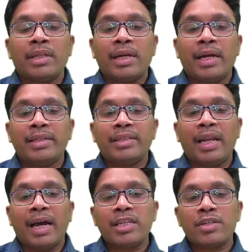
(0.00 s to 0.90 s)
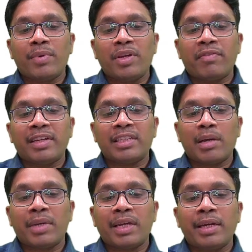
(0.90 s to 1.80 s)
And the last way of
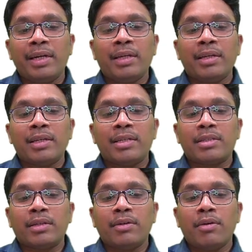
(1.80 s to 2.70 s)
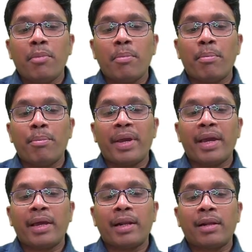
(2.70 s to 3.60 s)
examining it is the
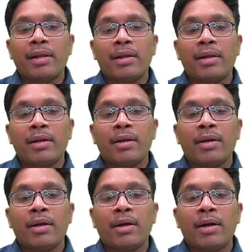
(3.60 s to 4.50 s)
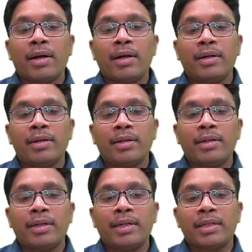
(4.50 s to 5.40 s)
bear hug
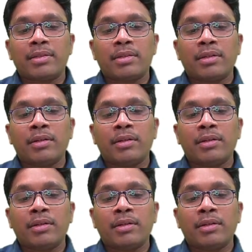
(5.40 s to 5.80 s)
test.